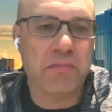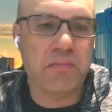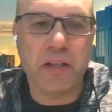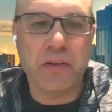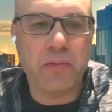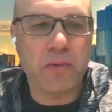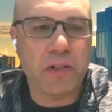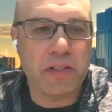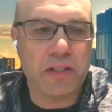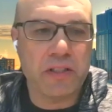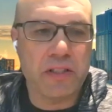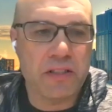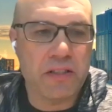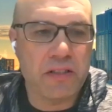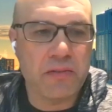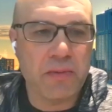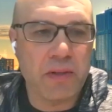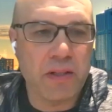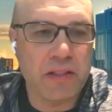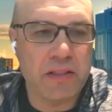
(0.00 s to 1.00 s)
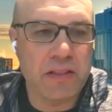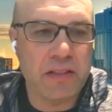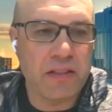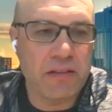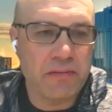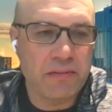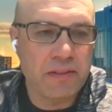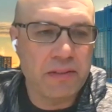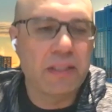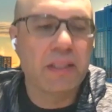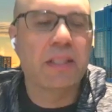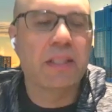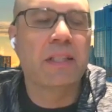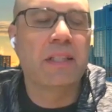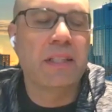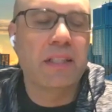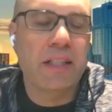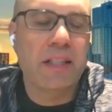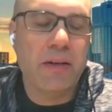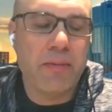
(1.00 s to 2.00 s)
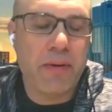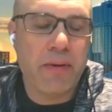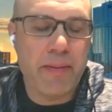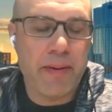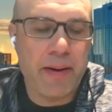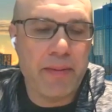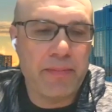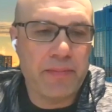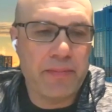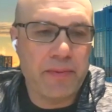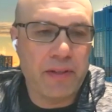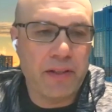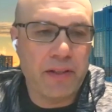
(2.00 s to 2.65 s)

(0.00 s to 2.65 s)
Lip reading: it works just as well as a web app.